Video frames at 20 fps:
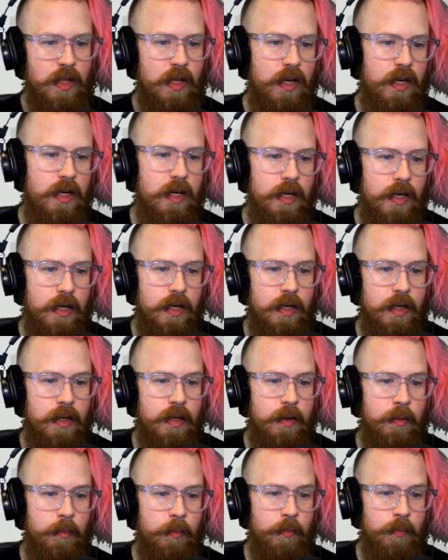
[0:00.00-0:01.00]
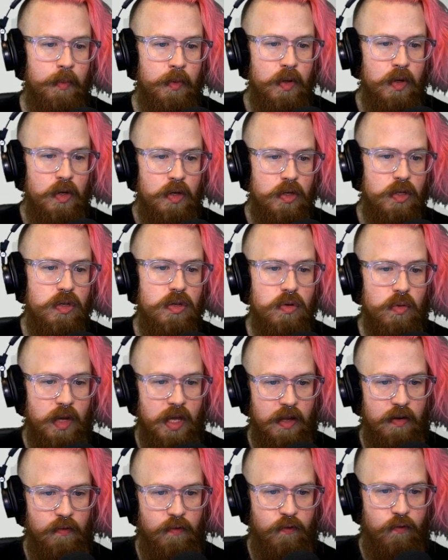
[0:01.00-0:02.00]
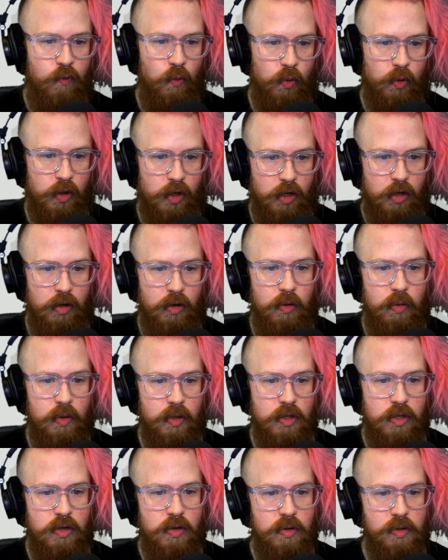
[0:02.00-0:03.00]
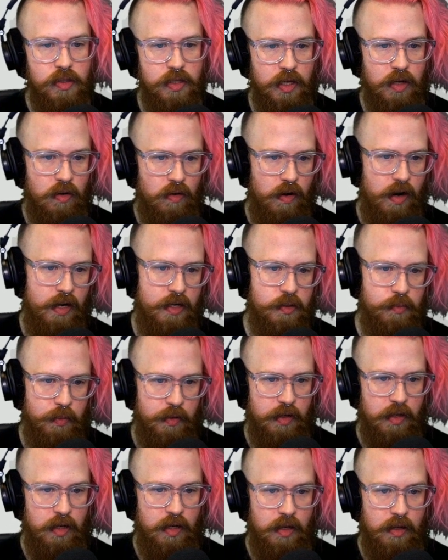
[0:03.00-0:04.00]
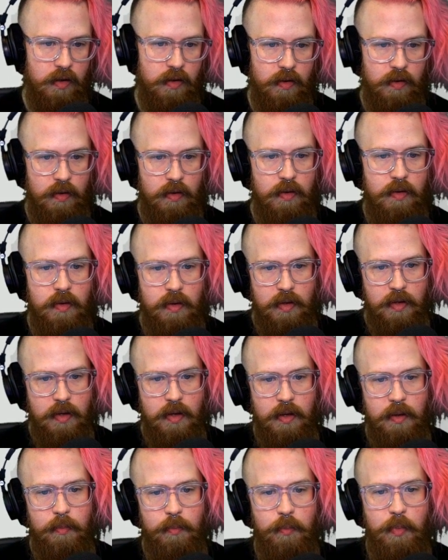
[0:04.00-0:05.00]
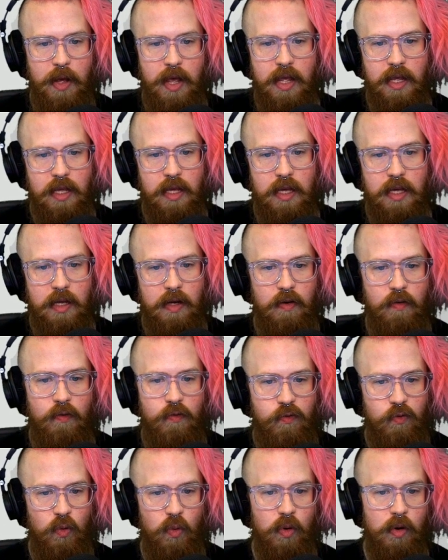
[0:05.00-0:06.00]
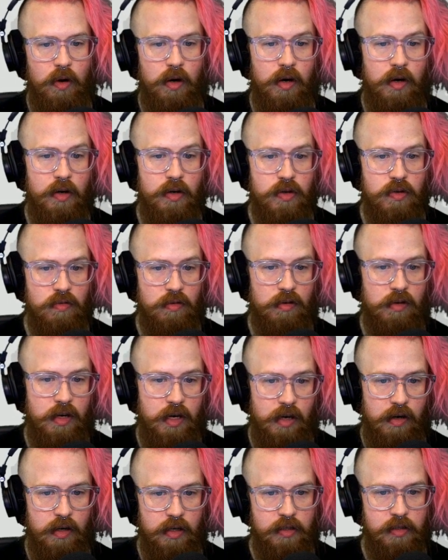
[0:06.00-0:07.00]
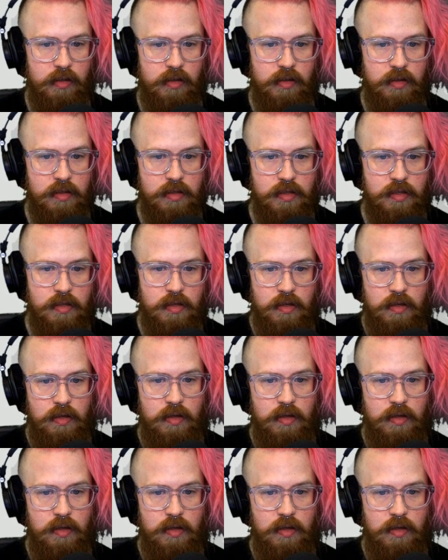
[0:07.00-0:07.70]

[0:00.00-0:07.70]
You can forego using your XP and bank it for your character's